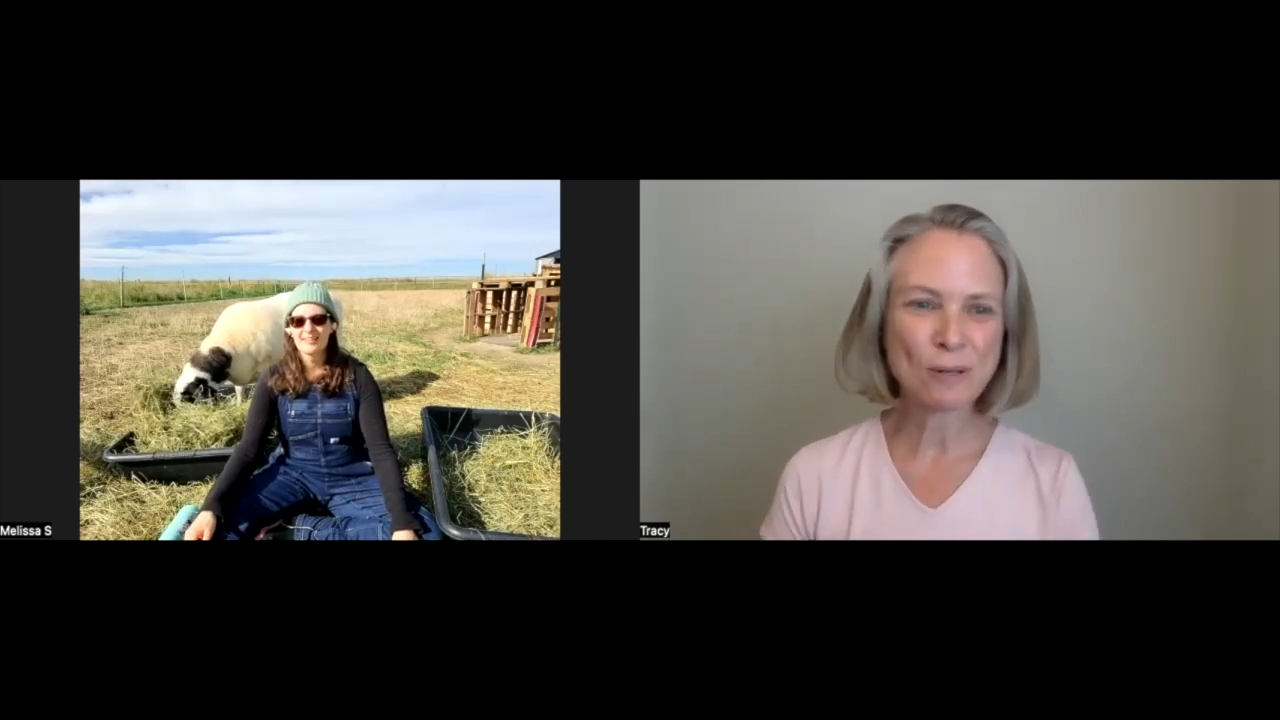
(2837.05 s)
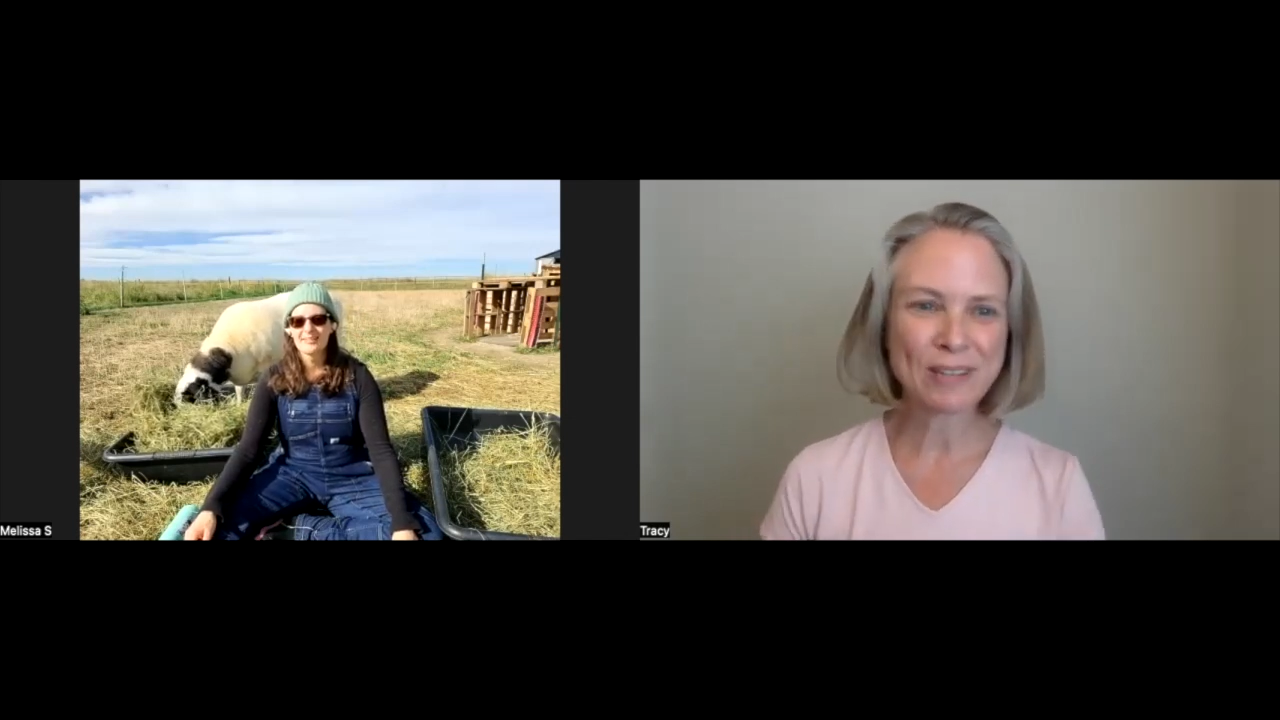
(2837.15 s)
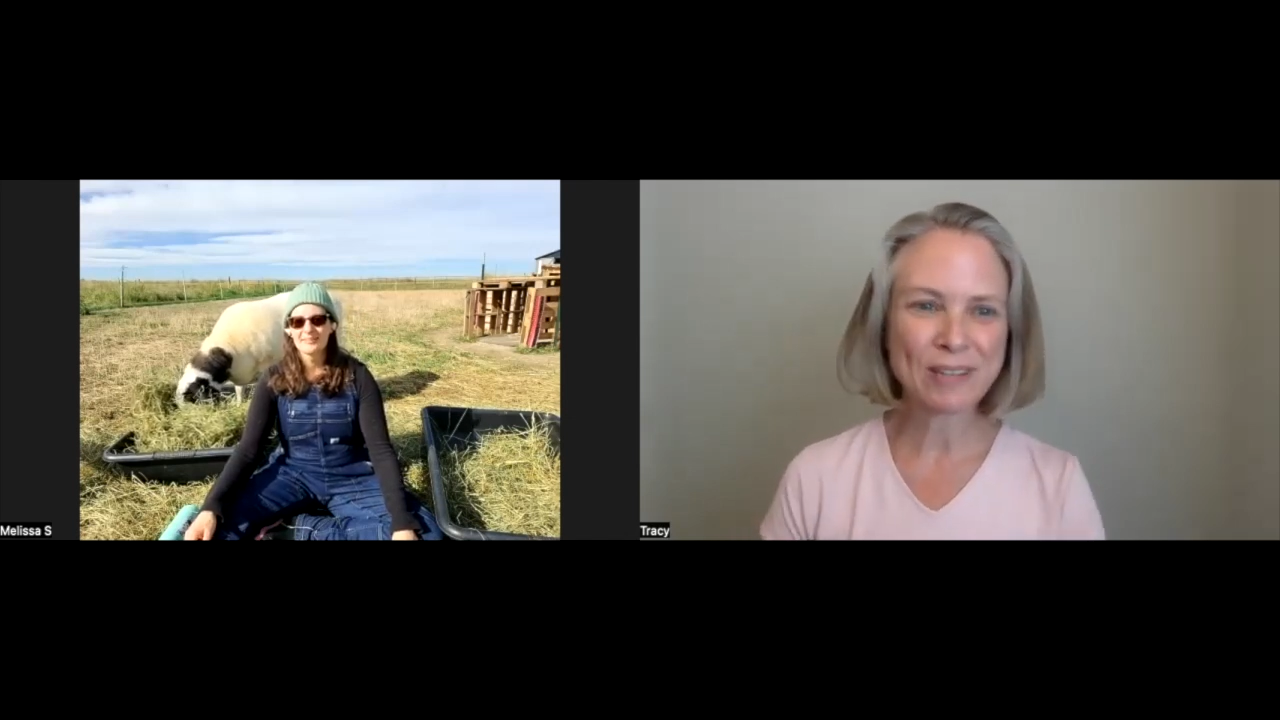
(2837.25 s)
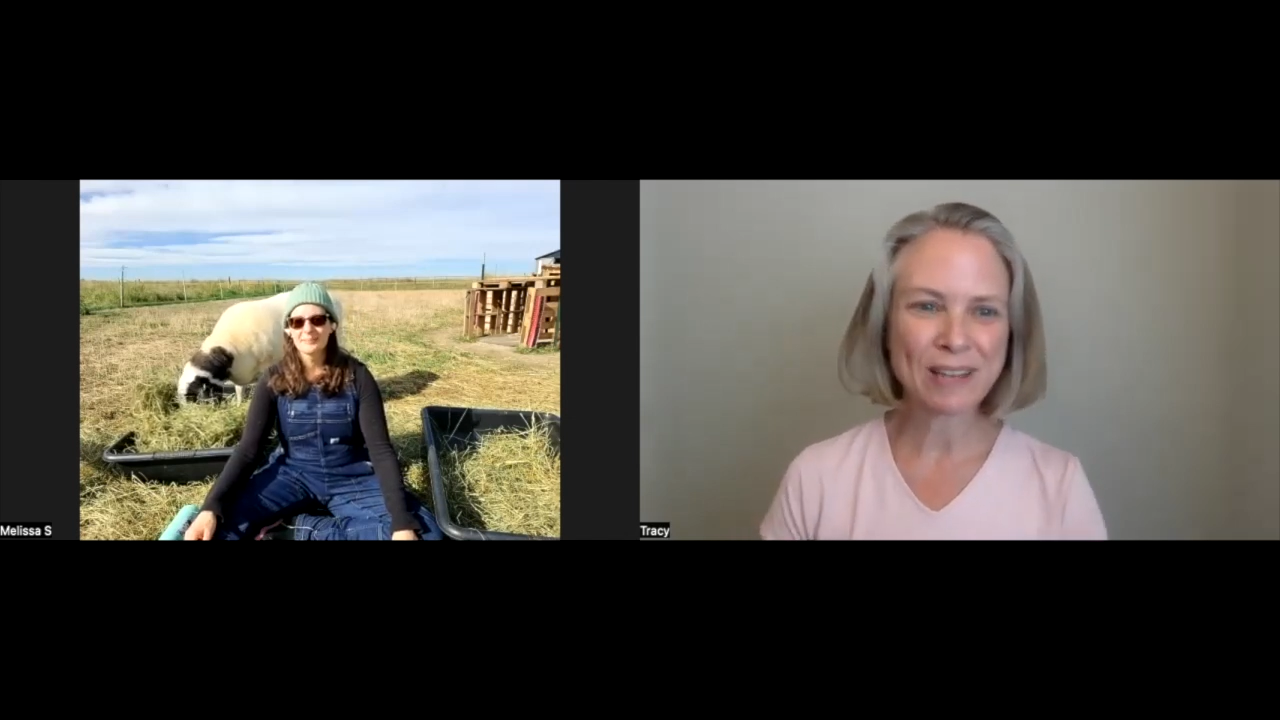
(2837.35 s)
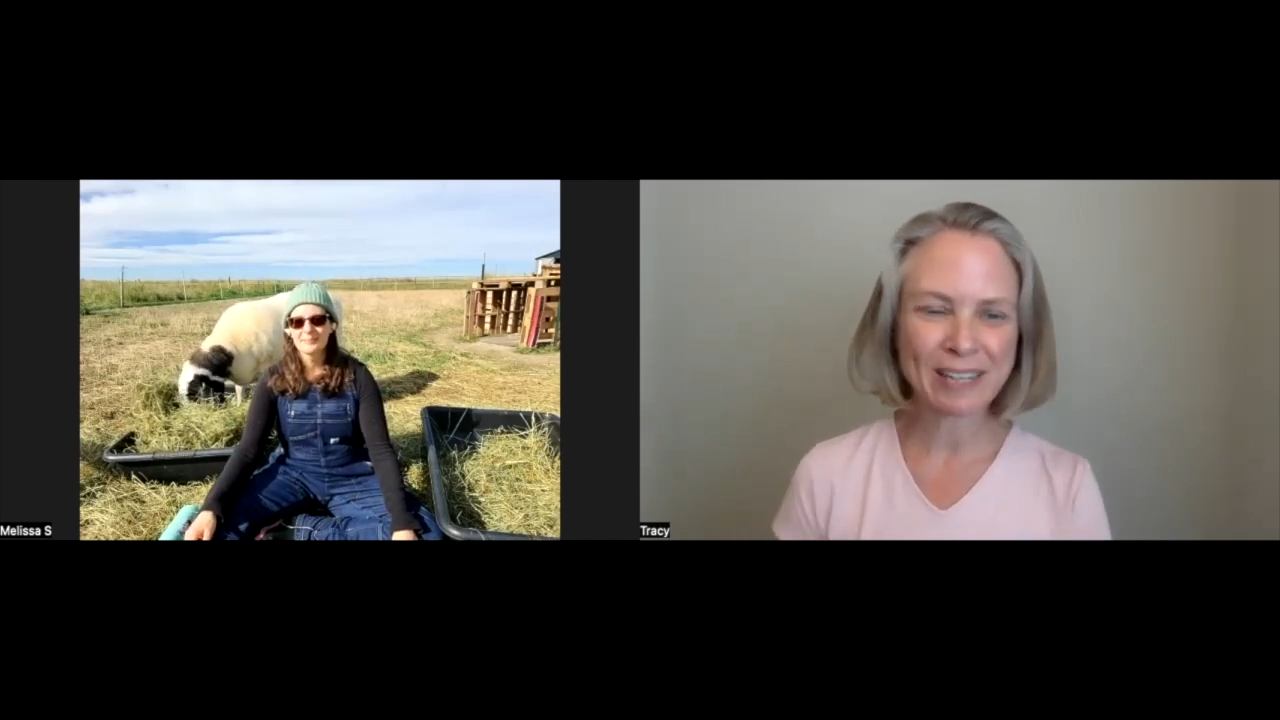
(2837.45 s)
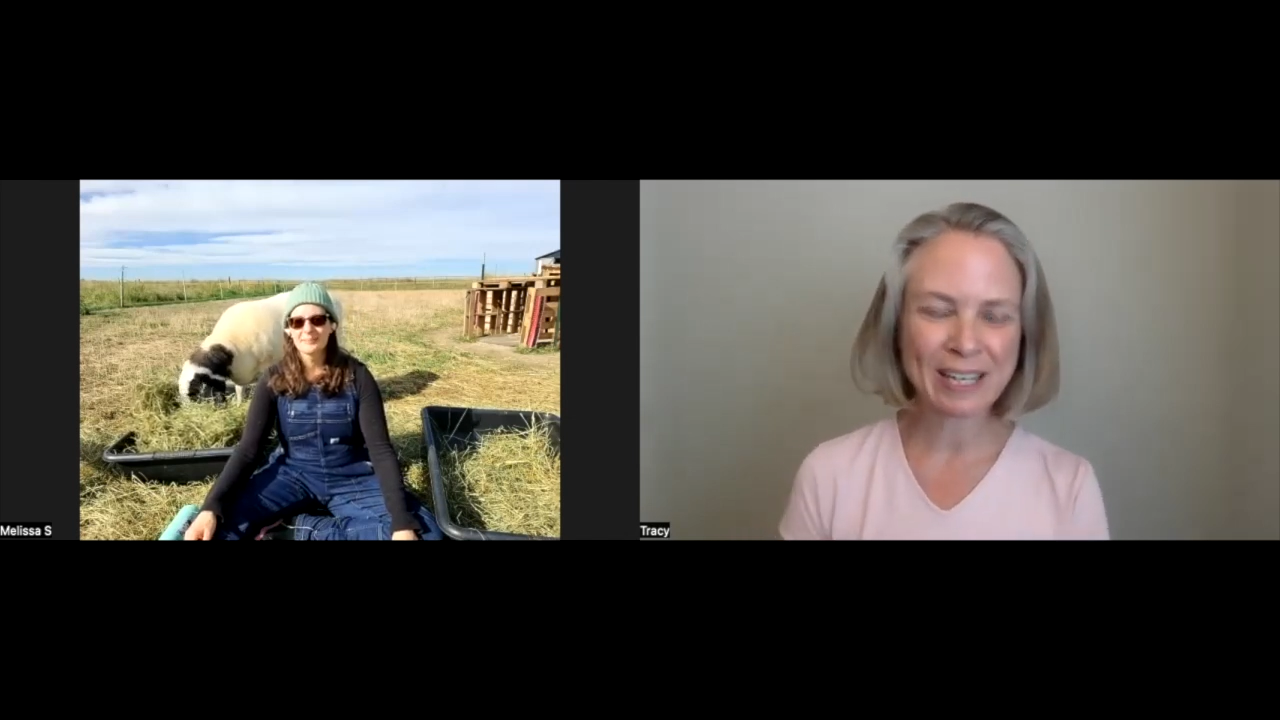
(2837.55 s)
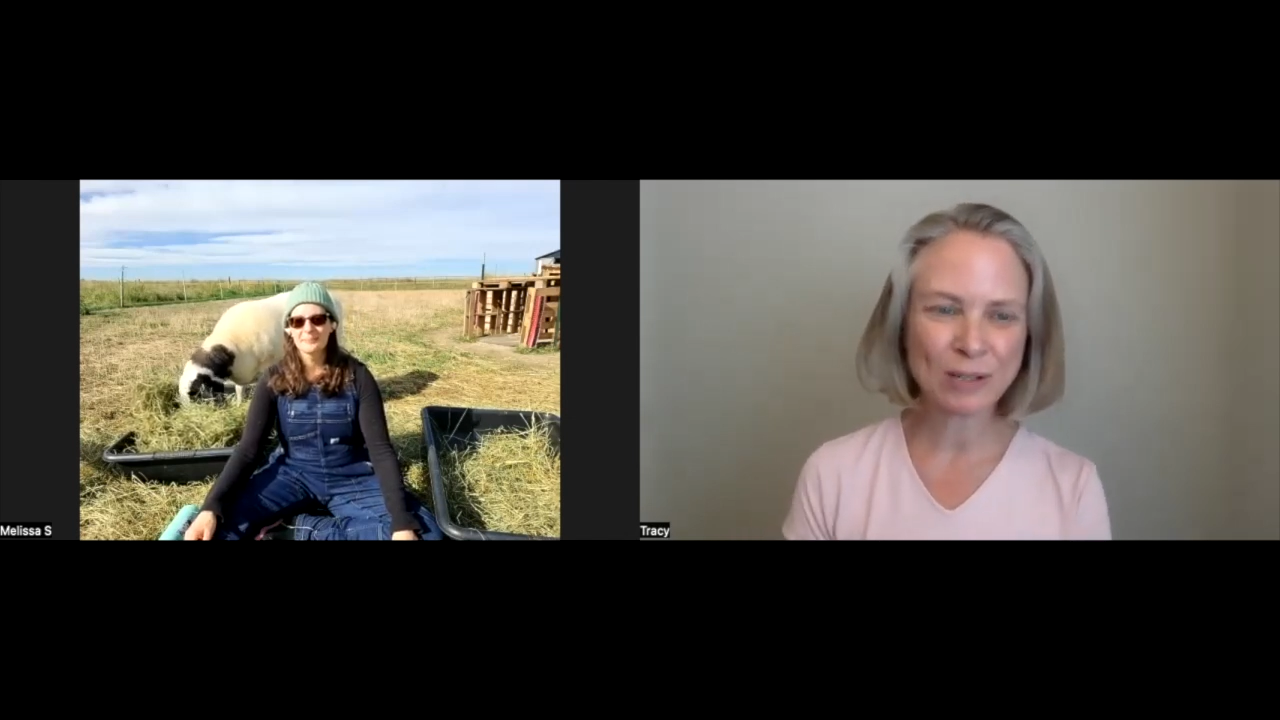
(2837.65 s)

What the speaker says: we'll definitely